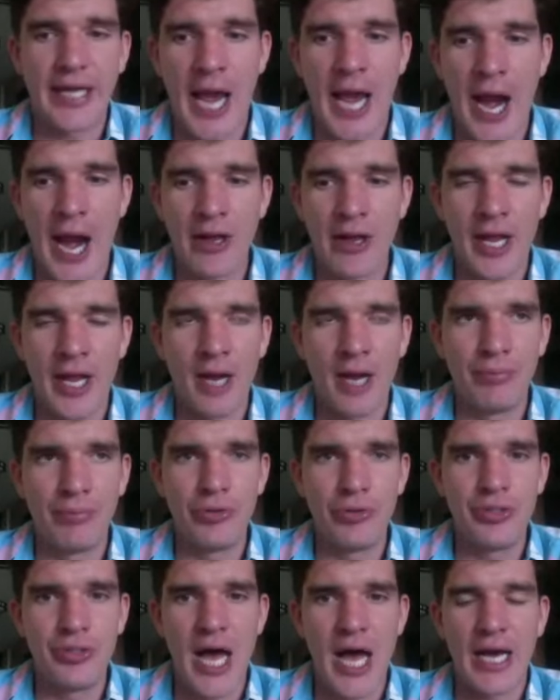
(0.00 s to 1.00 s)

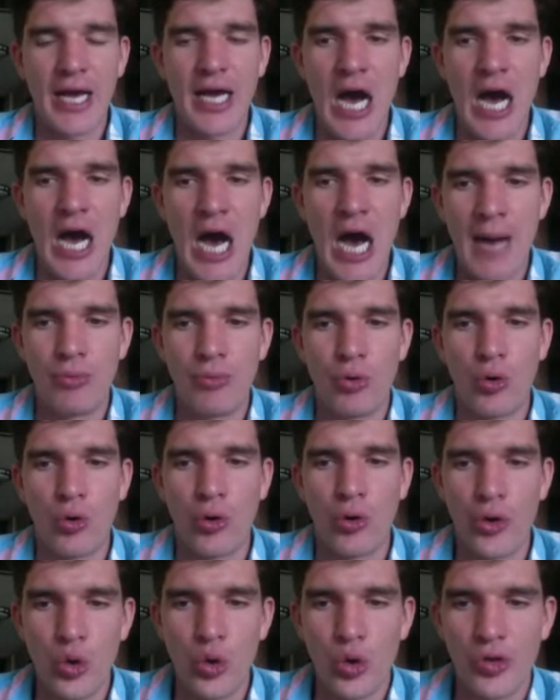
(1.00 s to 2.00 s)
carolinablue.com or
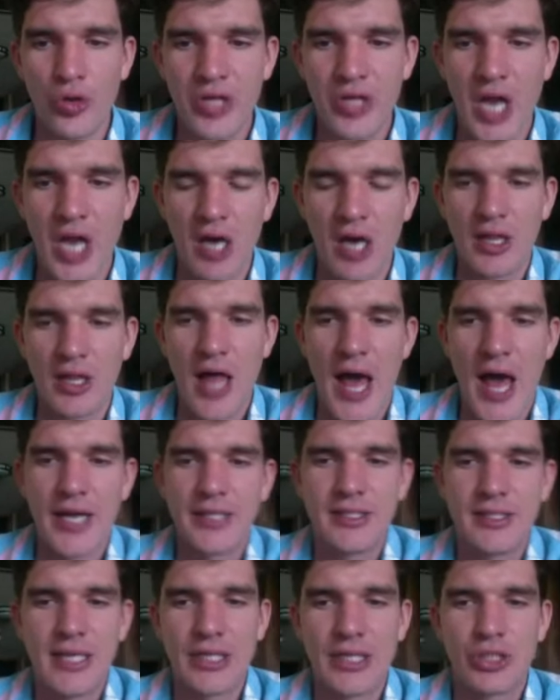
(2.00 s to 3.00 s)

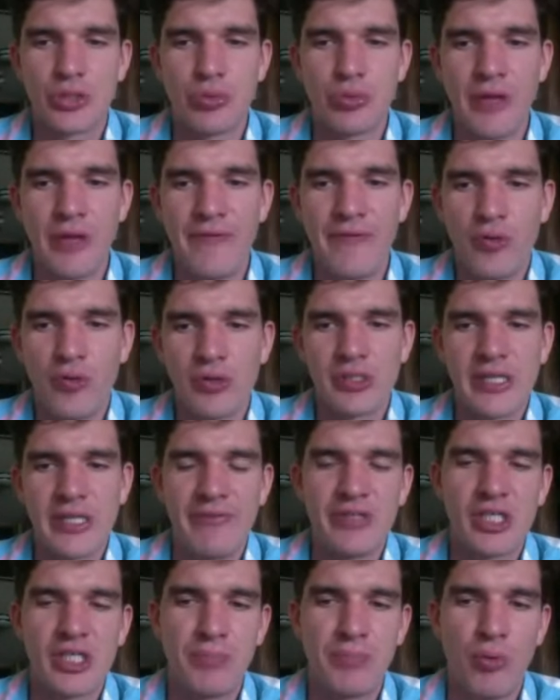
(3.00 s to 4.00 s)

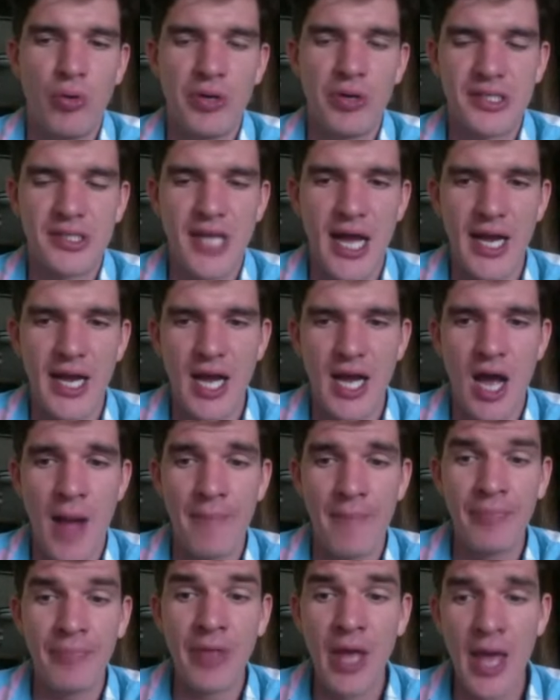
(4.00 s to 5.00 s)

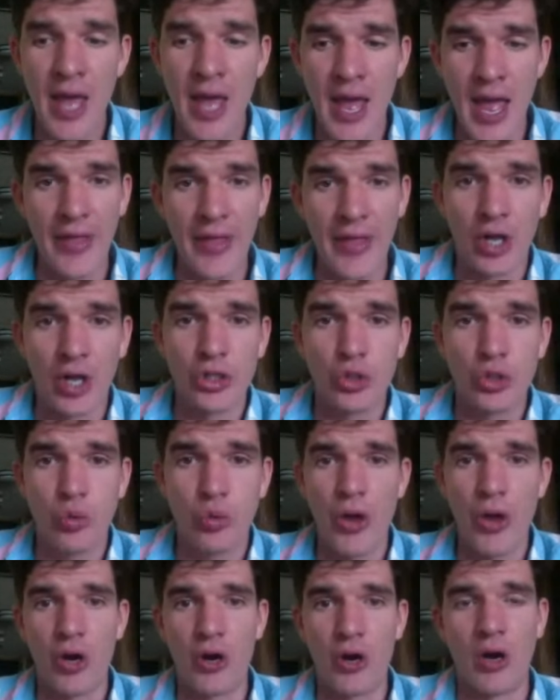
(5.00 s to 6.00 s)
northcarolina.247sports.com and on
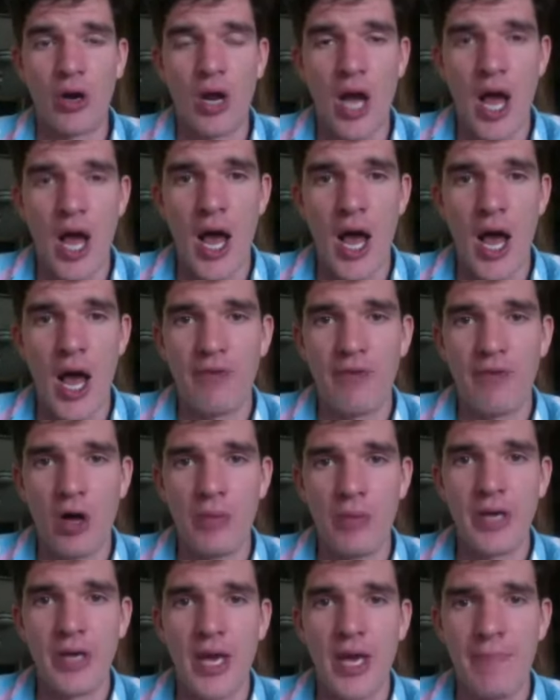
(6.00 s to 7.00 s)
twitter uh, follow
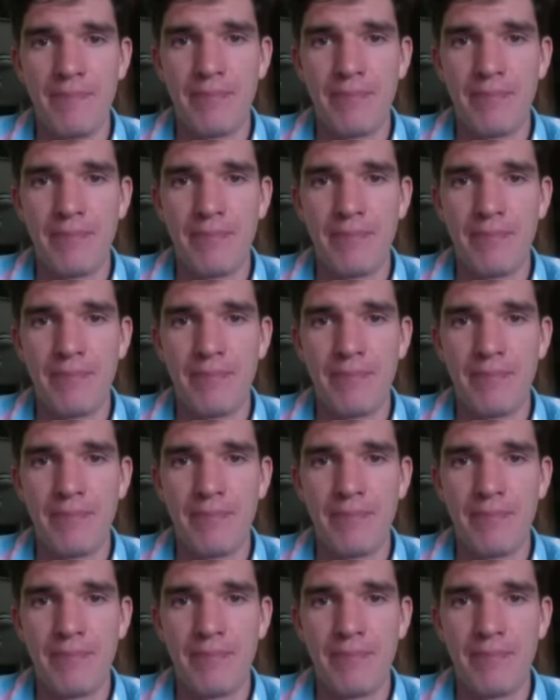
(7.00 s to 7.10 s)
me at